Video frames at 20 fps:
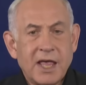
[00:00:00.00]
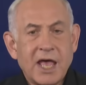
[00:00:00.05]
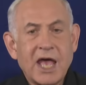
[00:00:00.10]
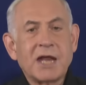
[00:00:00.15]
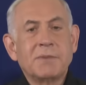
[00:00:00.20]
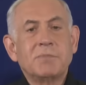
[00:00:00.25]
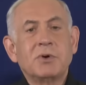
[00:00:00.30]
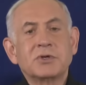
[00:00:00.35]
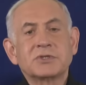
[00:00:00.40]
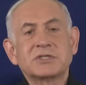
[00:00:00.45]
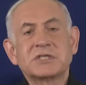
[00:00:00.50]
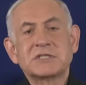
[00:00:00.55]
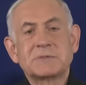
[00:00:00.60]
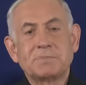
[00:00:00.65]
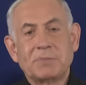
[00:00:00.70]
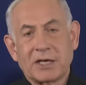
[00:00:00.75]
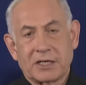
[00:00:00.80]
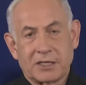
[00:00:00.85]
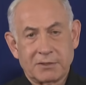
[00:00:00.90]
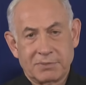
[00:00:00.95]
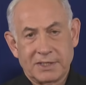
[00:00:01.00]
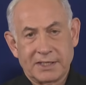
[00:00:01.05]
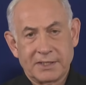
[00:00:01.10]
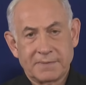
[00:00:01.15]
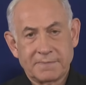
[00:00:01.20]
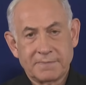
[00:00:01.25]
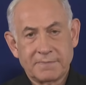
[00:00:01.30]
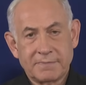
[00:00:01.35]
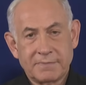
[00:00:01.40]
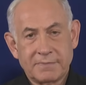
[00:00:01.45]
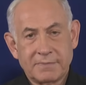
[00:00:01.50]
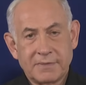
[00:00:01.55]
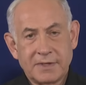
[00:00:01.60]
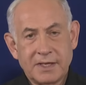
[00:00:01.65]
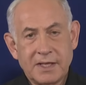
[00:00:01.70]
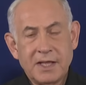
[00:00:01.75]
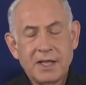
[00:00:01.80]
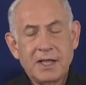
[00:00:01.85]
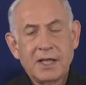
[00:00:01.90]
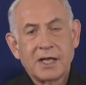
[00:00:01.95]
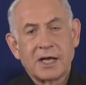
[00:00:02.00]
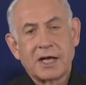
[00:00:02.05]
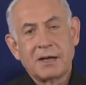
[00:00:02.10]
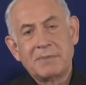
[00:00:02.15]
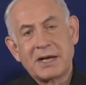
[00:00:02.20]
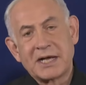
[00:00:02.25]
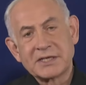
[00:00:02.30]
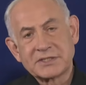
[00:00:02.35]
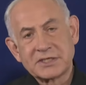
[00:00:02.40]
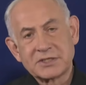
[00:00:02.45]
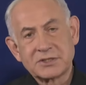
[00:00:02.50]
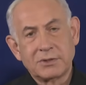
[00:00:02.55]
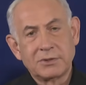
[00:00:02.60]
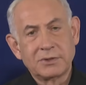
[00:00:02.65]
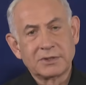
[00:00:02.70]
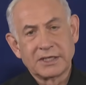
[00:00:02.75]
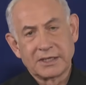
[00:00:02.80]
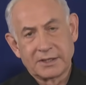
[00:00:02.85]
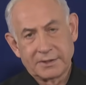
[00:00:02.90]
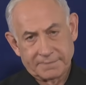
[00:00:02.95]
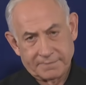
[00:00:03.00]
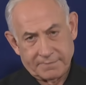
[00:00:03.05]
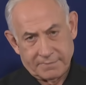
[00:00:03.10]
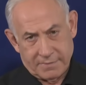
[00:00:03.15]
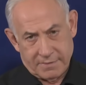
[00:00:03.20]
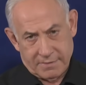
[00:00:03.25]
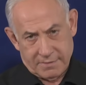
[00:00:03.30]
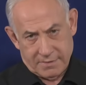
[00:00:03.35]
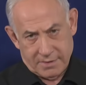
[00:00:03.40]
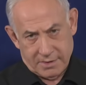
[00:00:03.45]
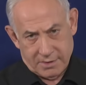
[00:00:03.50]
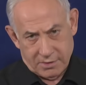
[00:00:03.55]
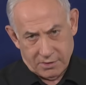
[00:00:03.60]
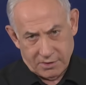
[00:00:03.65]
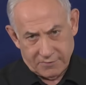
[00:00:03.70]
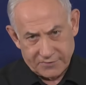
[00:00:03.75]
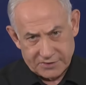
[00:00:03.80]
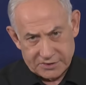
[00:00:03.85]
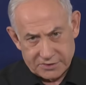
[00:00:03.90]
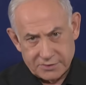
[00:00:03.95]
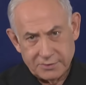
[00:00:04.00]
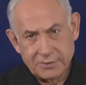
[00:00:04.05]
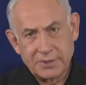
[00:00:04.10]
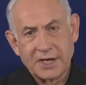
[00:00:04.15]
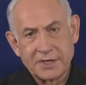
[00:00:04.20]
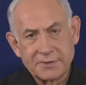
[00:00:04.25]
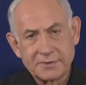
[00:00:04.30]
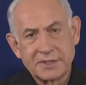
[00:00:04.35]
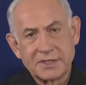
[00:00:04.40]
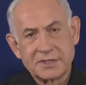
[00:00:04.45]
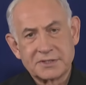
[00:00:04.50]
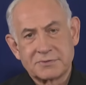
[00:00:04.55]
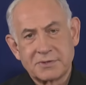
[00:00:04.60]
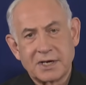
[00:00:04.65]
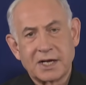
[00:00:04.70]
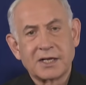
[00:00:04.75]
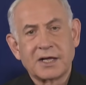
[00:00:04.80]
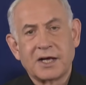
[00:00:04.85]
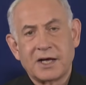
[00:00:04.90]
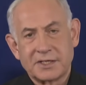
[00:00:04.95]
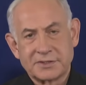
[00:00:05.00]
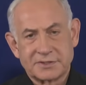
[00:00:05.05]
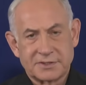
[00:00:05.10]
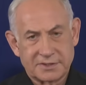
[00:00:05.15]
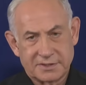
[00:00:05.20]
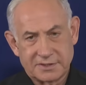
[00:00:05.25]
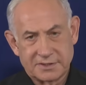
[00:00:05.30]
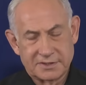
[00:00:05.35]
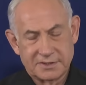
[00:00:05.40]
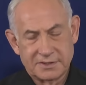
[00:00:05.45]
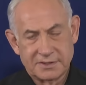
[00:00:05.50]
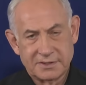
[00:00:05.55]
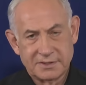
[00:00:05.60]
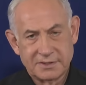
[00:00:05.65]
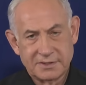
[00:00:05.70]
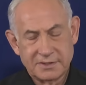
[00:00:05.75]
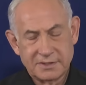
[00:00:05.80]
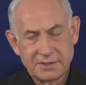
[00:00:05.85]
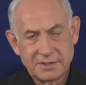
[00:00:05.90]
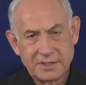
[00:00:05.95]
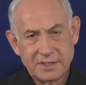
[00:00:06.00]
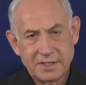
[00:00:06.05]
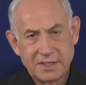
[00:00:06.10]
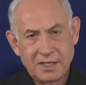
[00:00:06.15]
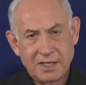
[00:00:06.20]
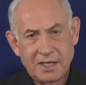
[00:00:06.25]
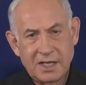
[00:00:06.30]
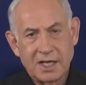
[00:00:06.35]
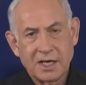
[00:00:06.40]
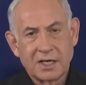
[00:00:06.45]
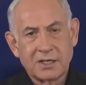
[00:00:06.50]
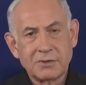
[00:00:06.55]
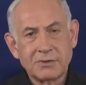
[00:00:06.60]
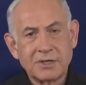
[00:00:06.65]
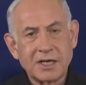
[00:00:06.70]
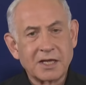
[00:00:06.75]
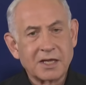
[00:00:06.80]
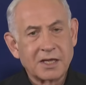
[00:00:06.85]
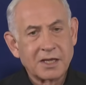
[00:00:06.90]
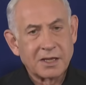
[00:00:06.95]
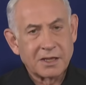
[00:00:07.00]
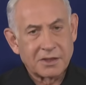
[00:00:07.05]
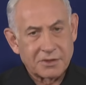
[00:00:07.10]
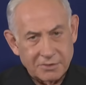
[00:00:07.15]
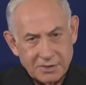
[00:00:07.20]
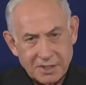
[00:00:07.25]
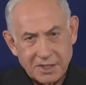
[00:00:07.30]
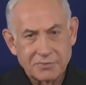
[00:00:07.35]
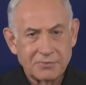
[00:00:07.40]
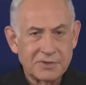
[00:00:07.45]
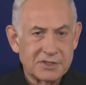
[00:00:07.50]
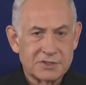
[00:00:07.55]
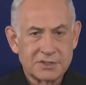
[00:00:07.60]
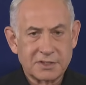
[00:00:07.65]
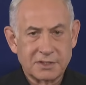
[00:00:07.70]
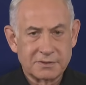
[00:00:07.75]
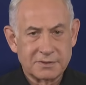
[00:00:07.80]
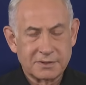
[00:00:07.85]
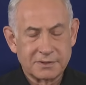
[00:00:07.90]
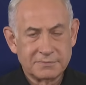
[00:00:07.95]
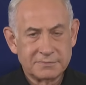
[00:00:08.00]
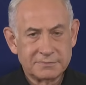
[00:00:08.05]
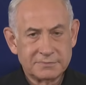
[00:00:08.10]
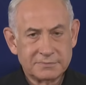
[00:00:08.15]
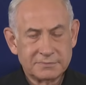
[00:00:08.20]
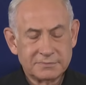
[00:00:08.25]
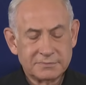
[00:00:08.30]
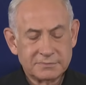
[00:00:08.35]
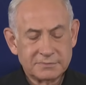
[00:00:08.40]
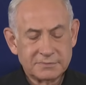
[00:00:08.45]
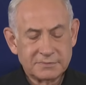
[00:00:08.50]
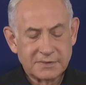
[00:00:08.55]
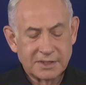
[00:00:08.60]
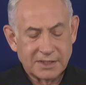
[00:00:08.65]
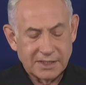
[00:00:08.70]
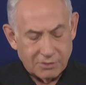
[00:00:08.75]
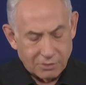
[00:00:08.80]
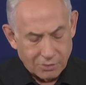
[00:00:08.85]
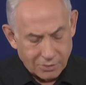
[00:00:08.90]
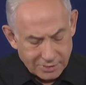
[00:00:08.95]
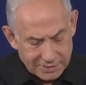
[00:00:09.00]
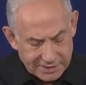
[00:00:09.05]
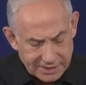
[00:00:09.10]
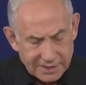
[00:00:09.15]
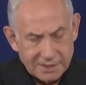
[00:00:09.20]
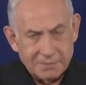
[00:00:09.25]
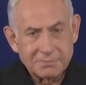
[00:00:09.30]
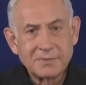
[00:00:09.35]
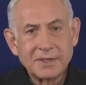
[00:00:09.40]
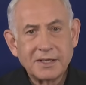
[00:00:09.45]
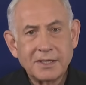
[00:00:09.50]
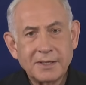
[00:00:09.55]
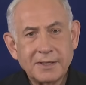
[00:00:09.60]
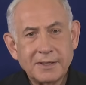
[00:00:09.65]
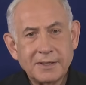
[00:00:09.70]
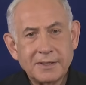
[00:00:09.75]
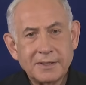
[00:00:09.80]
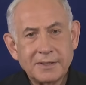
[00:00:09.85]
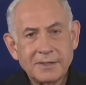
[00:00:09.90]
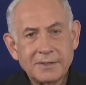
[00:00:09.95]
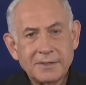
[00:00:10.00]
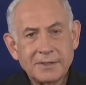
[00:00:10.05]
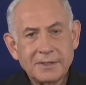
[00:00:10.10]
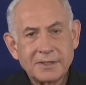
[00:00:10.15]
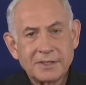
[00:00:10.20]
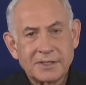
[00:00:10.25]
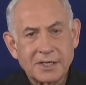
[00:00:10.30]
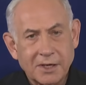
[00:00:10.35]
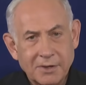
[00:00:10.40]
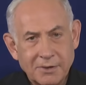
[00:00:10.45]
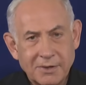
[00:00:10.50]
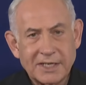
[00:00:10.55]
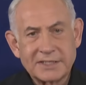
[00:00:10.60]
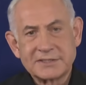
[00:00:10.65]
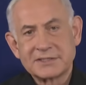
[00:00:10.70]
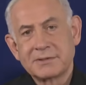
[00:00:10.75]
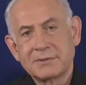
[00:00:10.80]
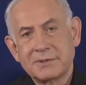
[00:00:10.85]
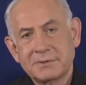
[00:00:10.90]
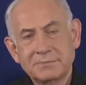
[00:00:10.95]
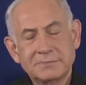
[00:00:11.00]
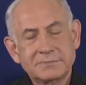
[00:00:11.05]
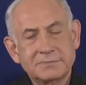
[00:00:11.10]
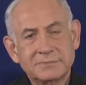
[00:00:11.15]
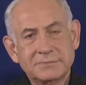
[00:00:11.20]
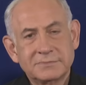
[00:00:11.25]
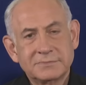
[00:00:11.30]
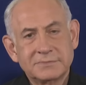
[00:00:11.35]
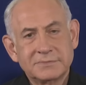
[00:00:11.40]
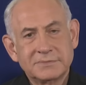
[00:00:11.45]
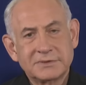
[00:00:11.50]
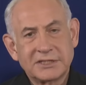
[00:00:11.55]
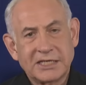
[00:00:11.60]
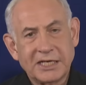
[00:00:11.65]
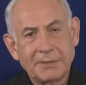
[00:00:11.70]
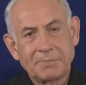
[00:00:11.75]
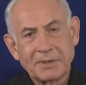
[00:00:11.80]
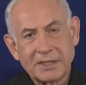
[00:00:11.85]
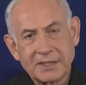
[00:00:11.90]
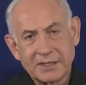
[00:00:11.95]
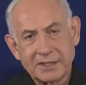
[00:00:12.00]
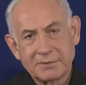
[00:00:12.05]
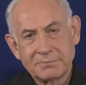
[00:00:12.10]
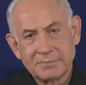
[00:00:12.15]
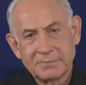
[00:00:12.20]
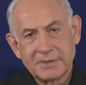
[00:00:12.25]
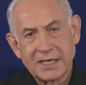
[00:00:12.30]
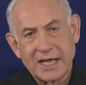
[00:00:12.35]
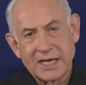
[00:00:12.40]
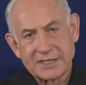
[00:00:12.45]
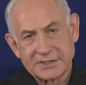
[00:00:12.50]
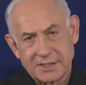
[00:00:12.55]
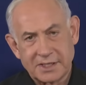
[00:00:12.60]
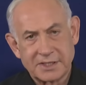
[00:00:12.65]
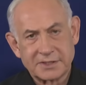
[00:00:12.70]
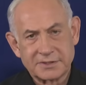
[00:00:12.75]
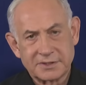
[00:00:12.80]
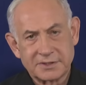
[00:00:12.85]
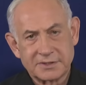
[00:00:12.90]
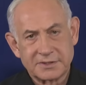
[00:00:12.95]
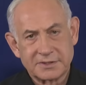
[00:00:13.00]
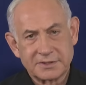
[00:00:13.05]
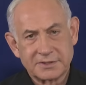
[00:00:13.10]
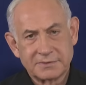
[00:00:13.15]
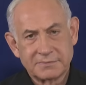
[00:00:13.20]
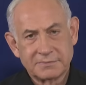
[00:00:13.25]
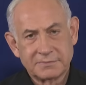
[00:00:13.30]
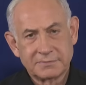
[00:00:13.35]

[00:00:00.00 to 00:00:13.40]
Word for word: And most despicably, Hamas is holding over 200 Israeli hostages, including 33 children, holding them, terrorizing them, keeping them as hostages.